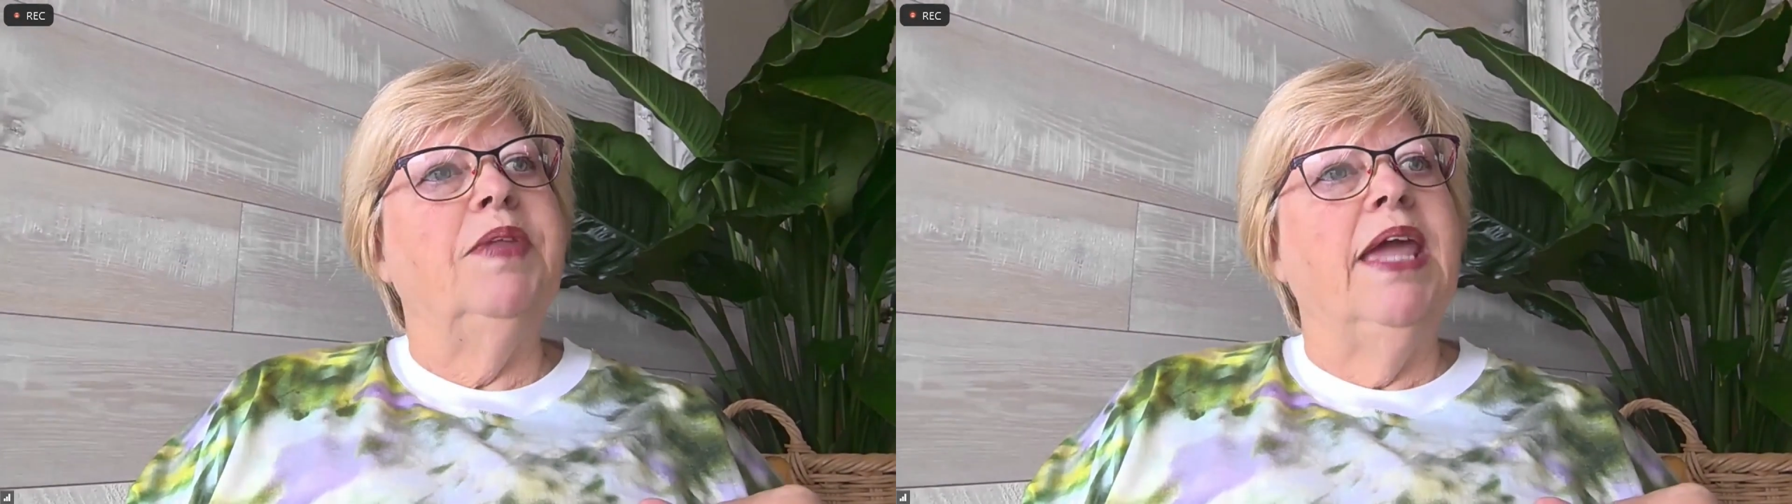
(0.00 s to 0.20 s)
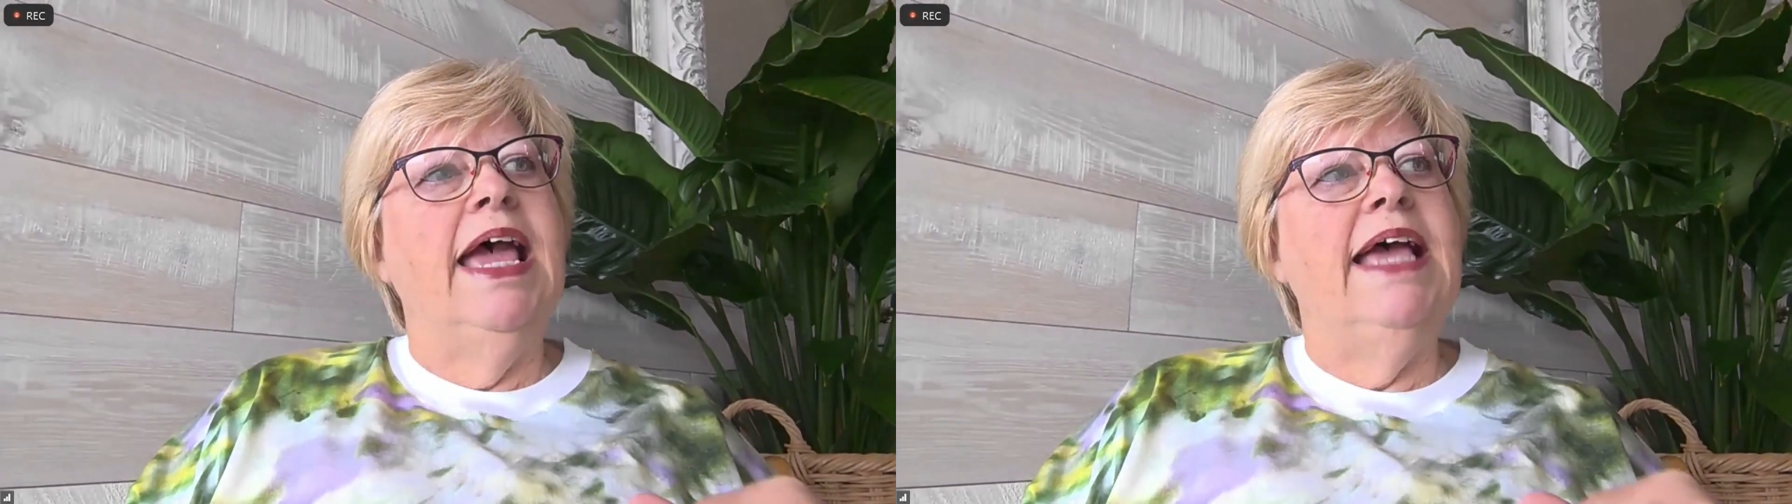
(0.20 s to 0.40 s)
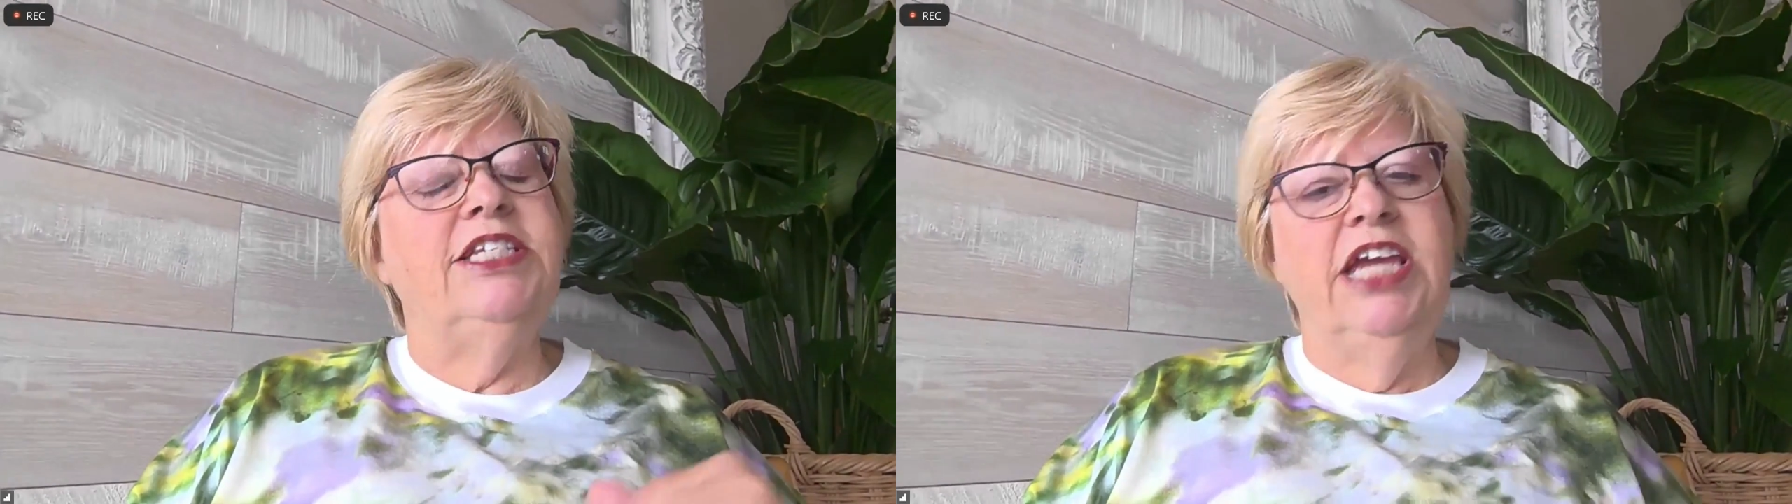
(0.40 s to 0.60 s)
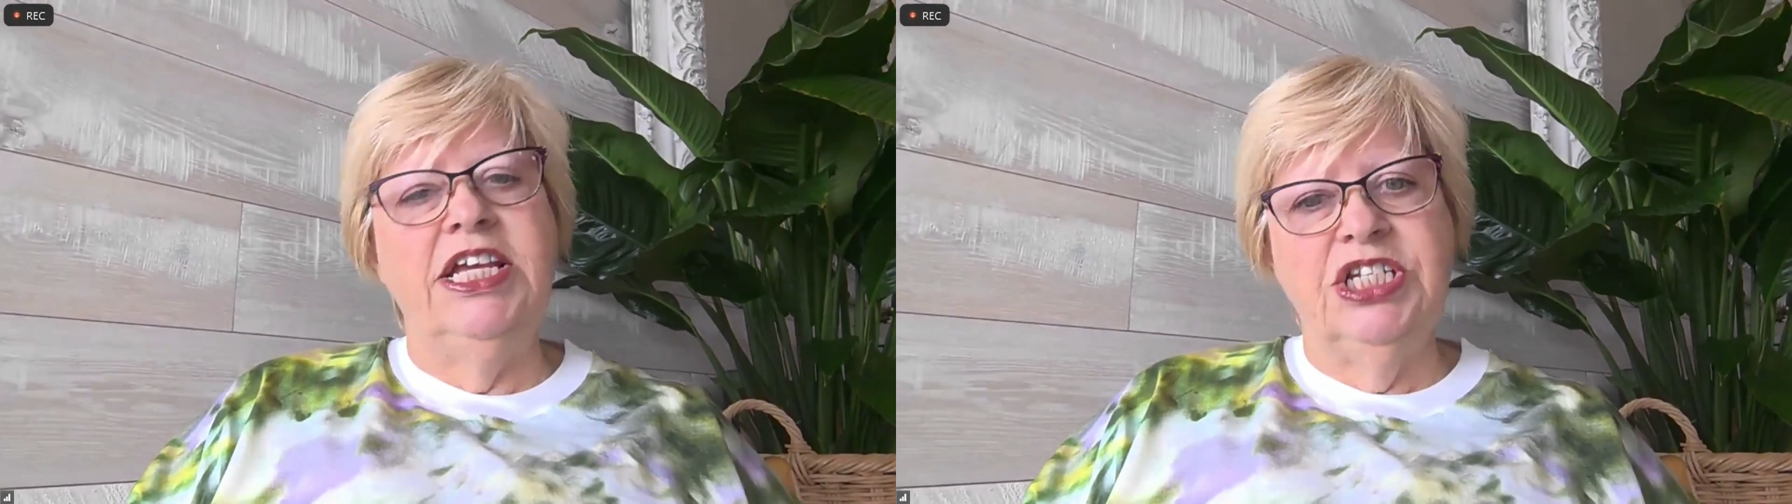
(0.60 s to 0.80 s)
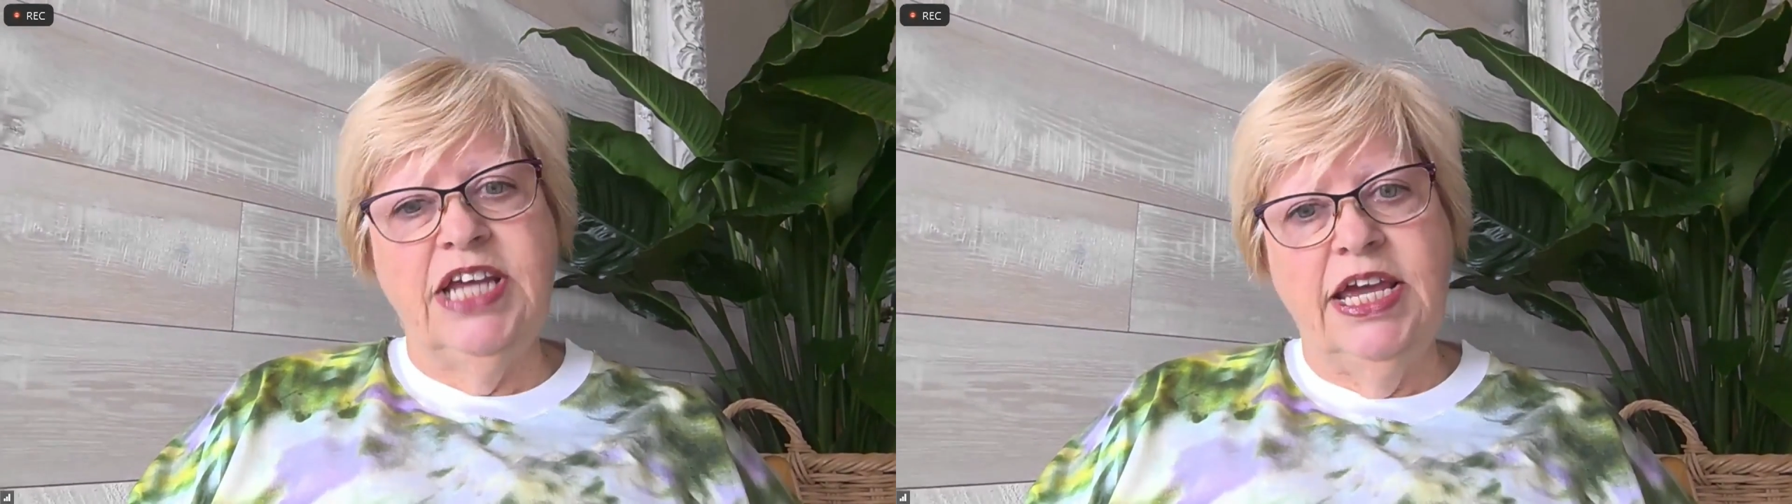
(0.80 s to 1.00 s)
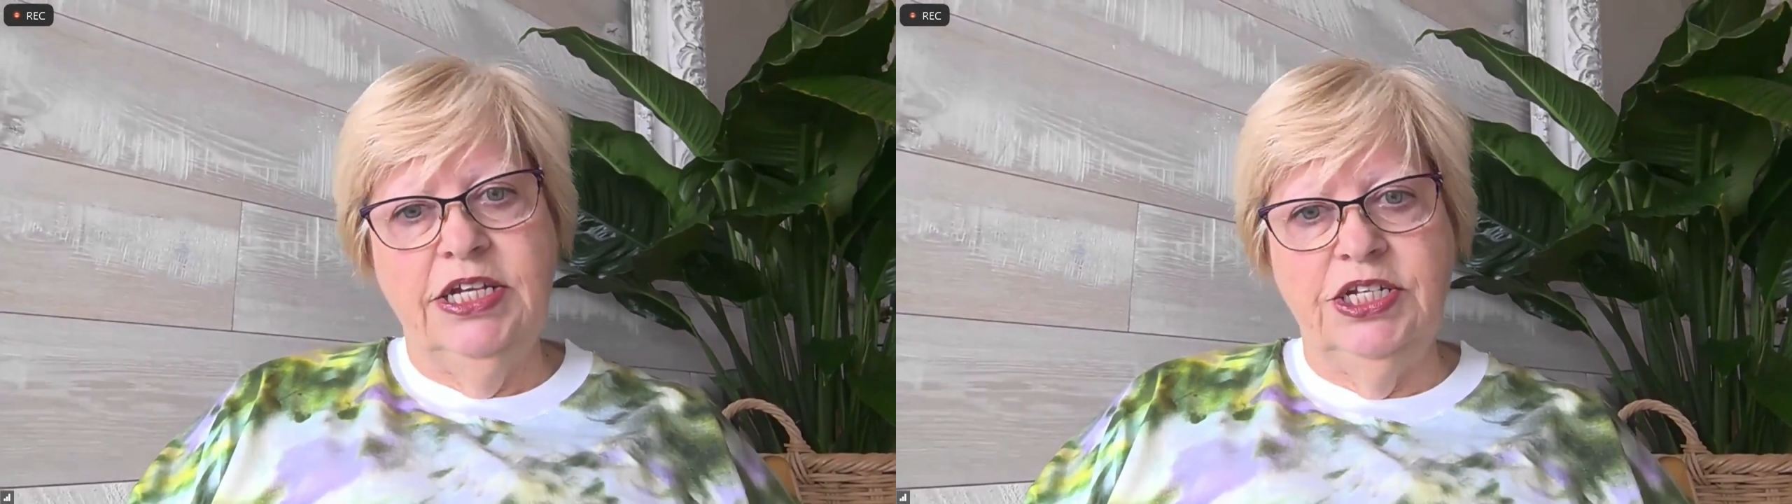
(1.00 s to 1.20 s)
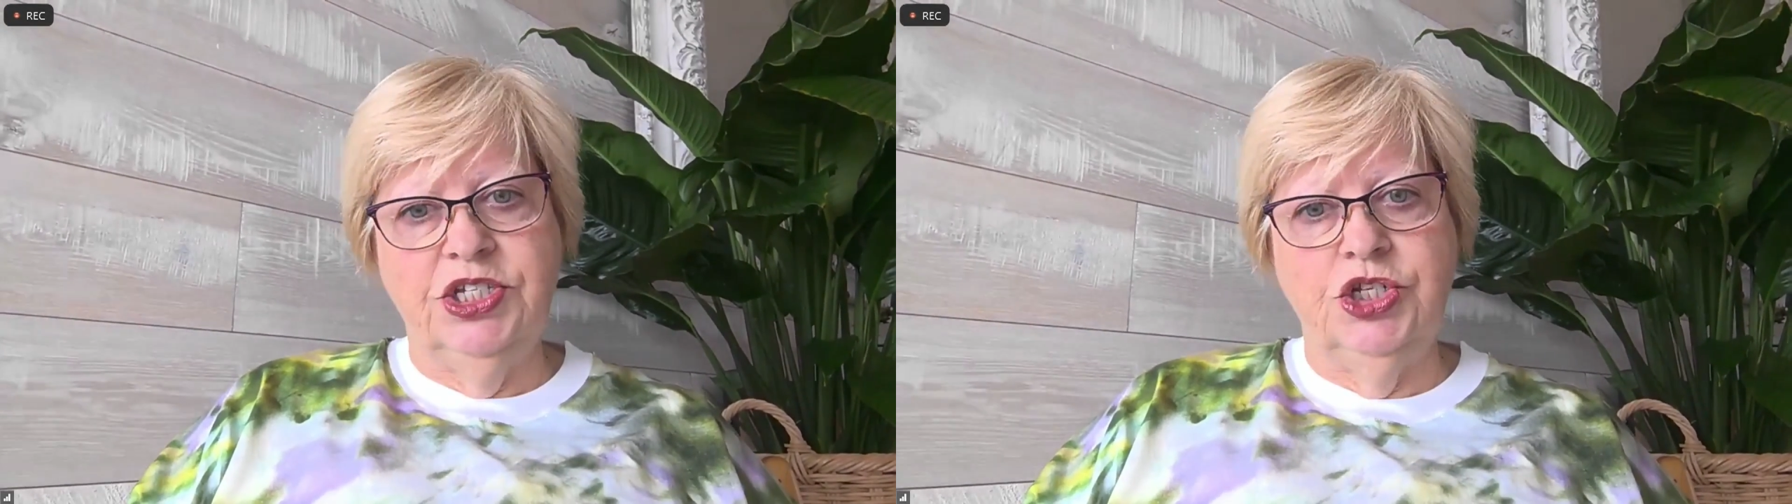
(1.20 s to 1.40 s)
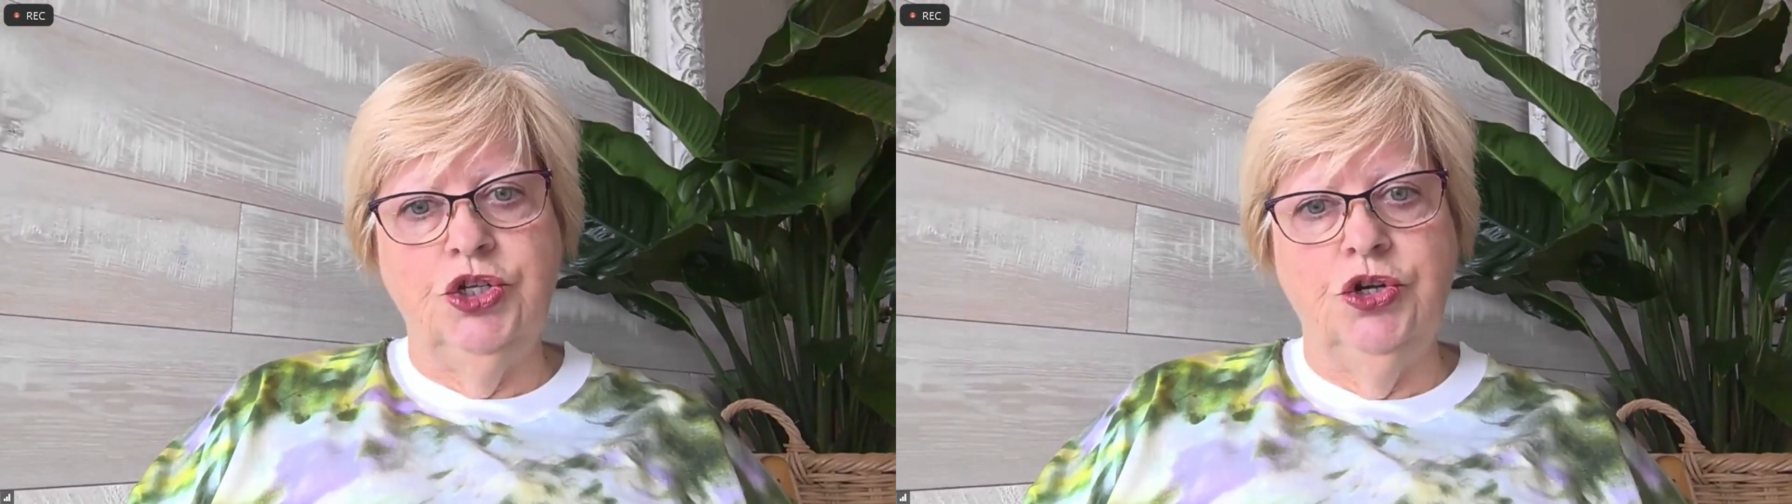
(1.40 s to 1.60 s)
has yet to take a
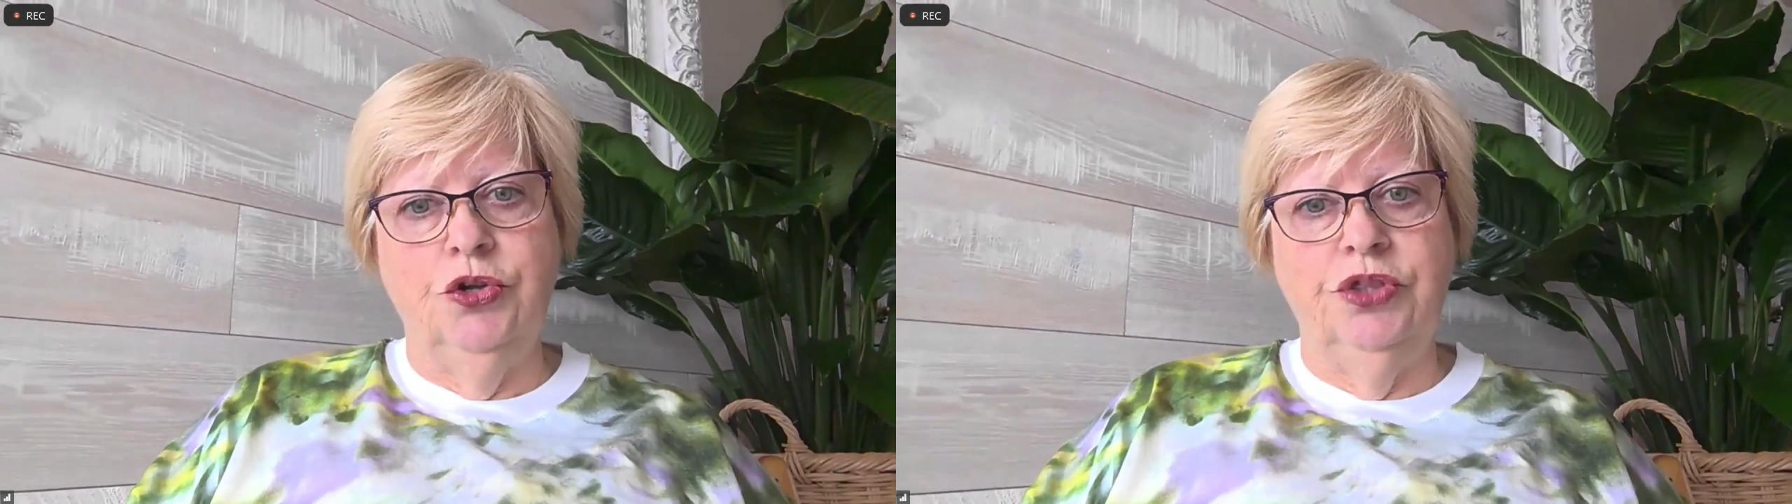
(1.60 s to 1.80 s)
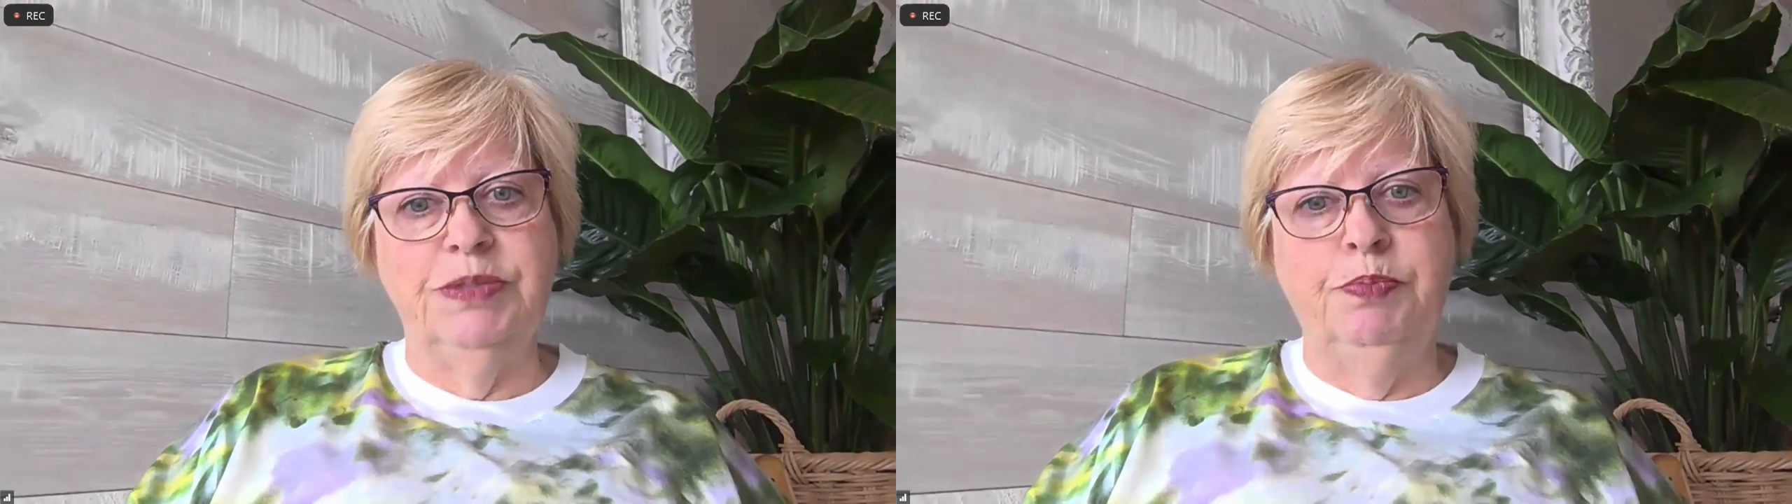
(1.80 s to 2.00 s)
decision on this.